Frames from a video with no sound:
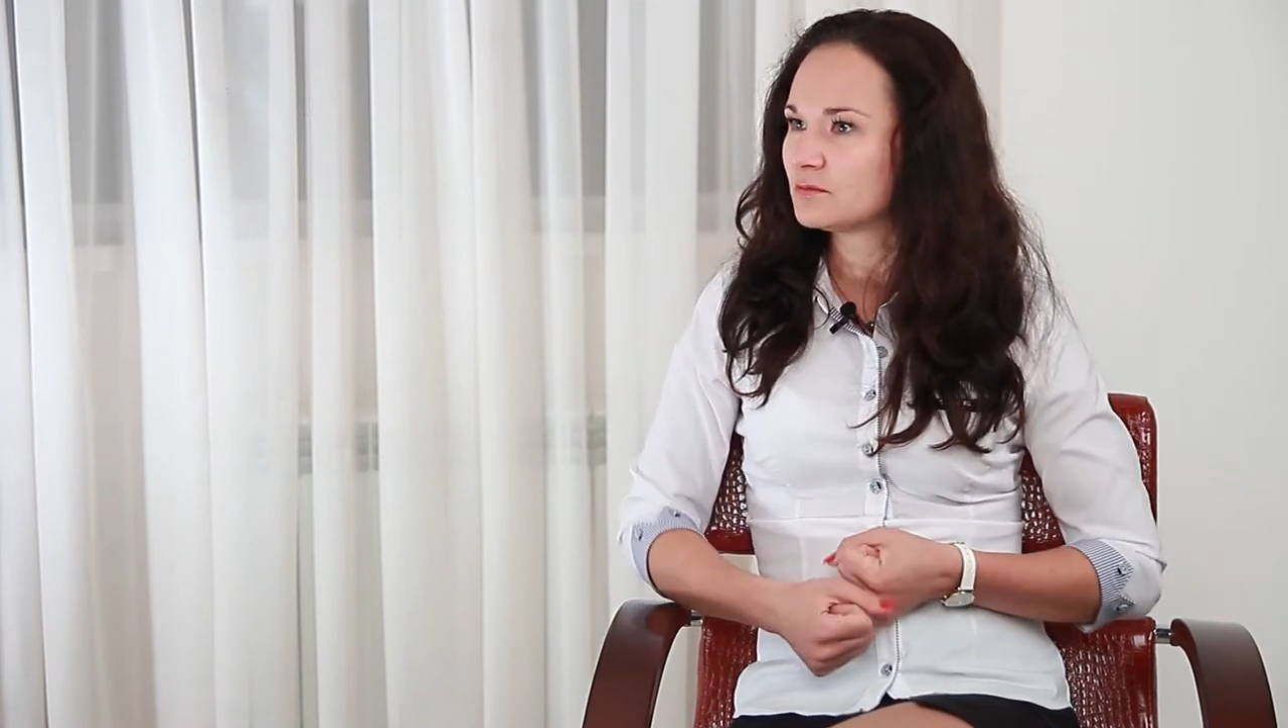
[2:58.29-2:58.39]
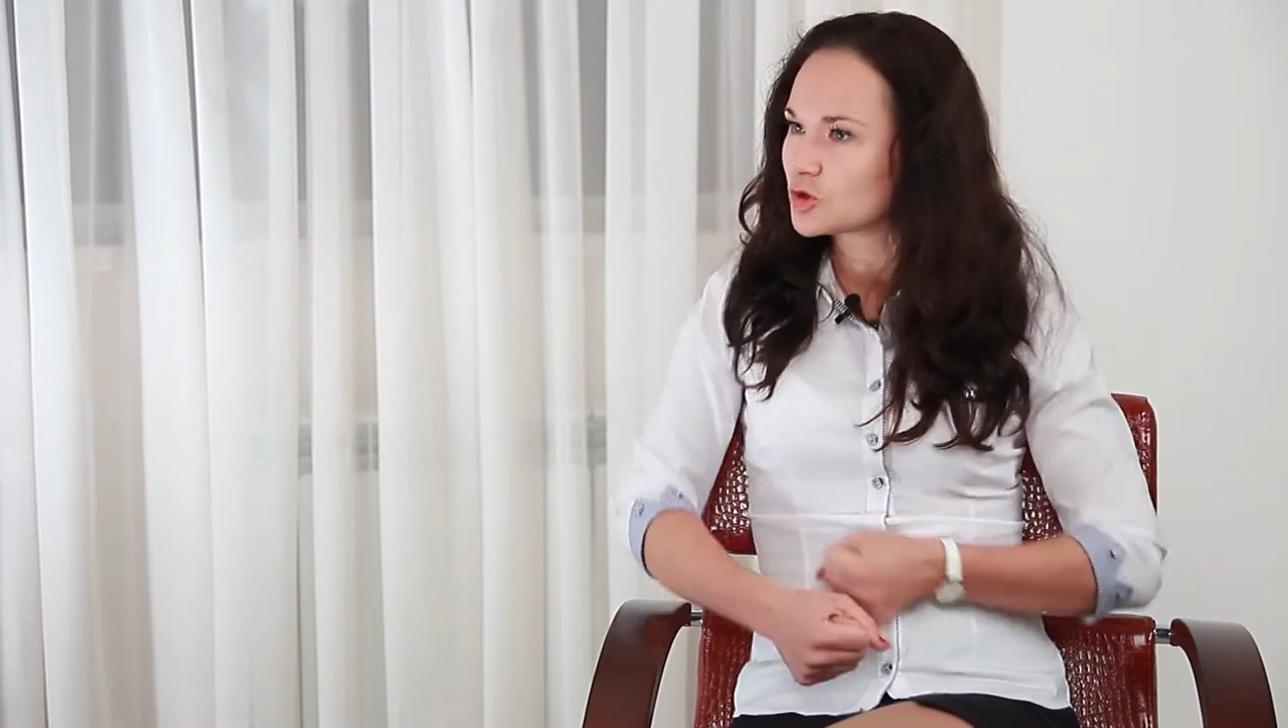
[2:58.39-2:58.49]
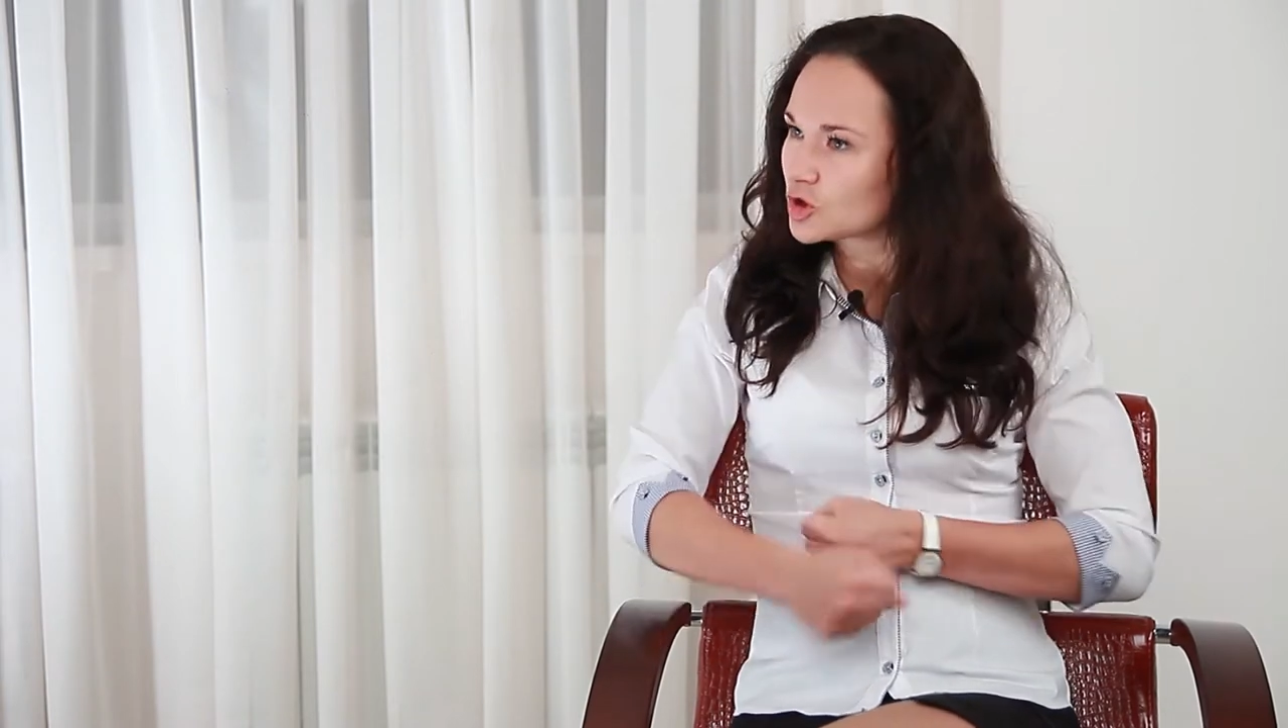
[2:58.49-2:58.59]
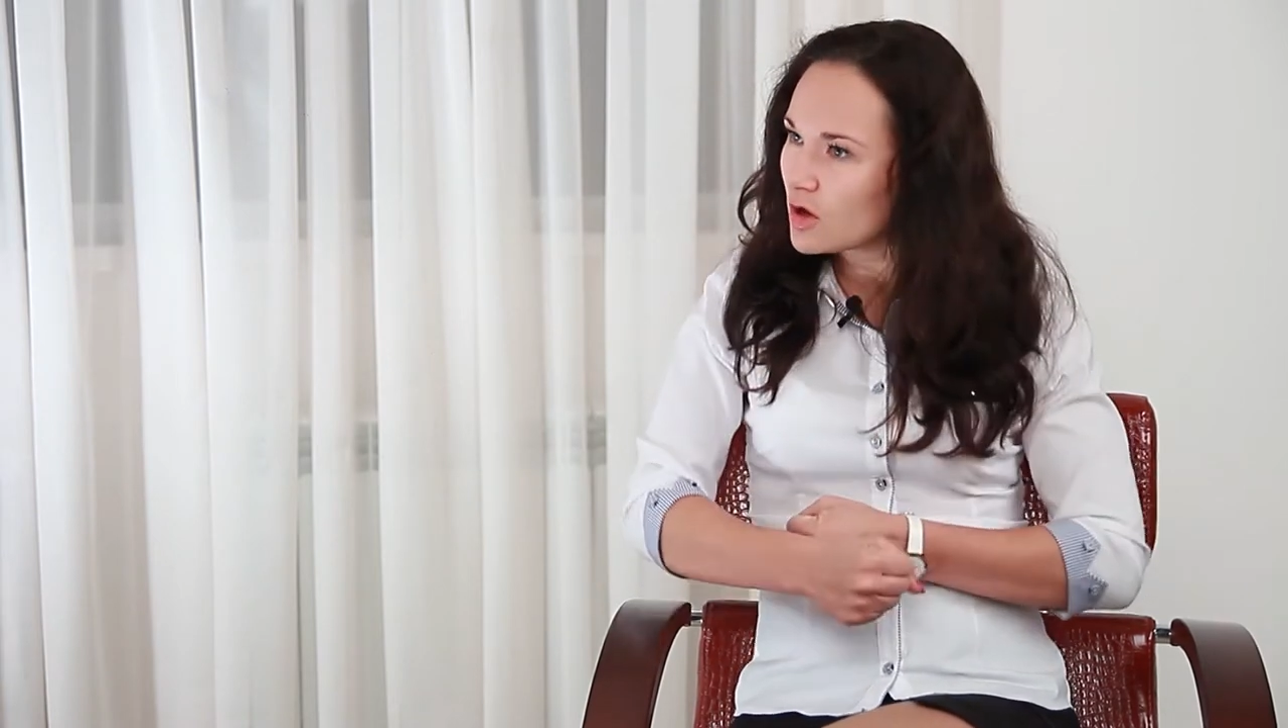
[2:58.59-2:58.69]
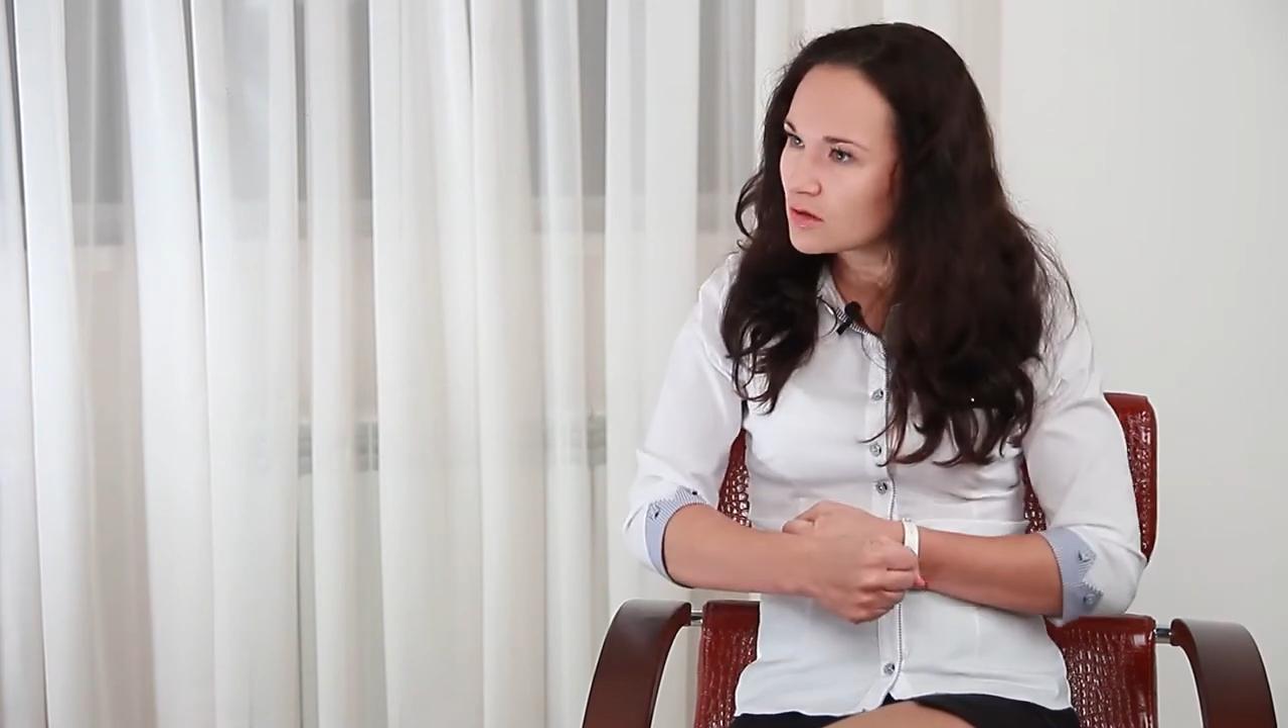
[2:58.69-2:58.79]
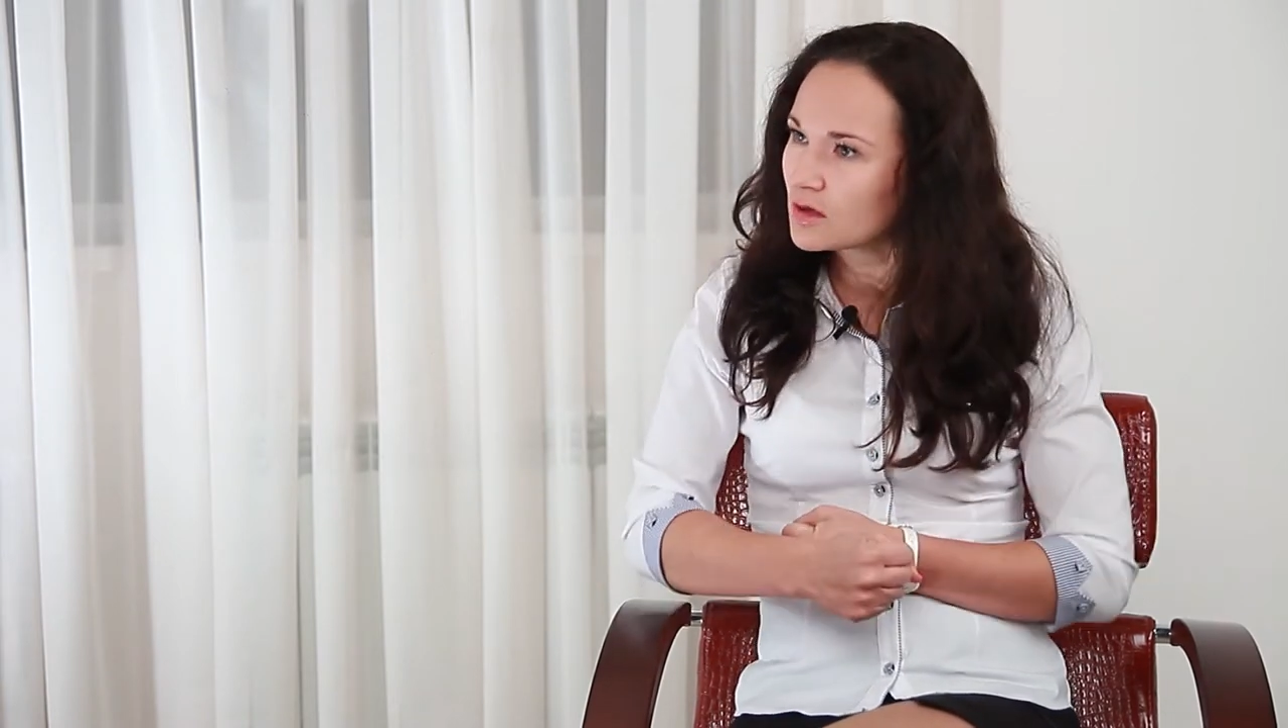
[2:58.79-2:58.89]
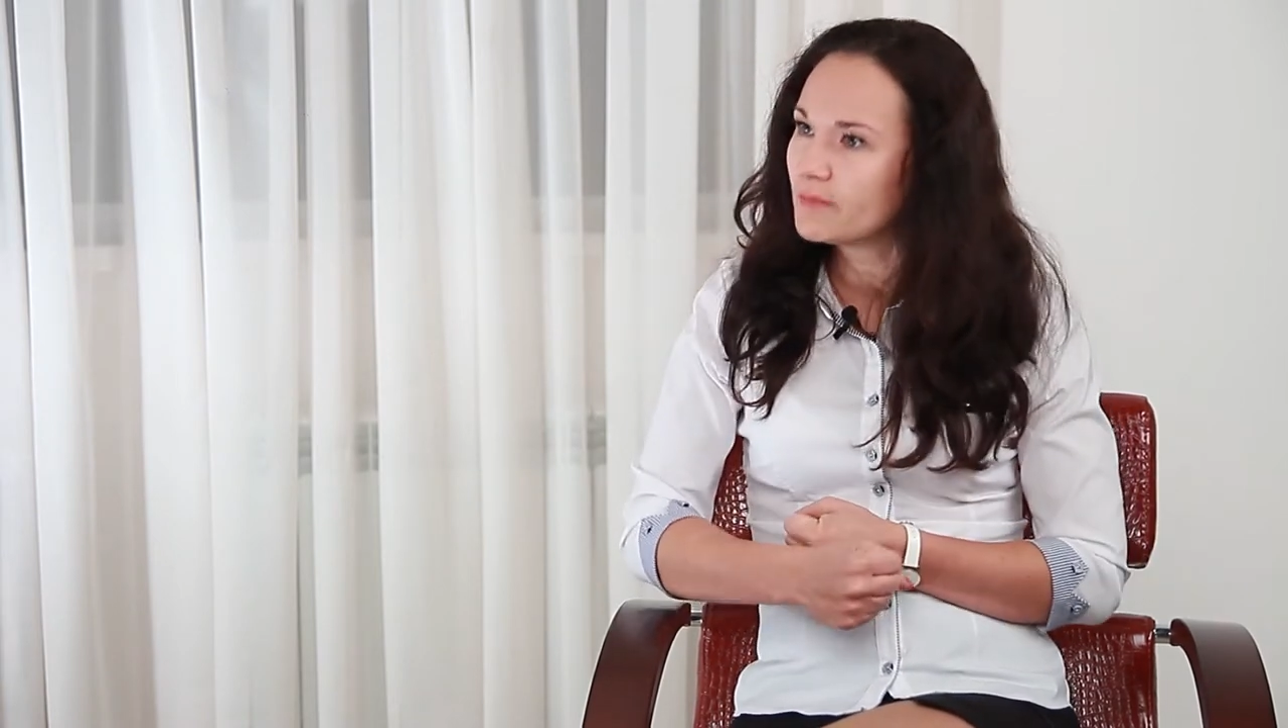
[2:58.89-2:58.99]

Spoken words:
strong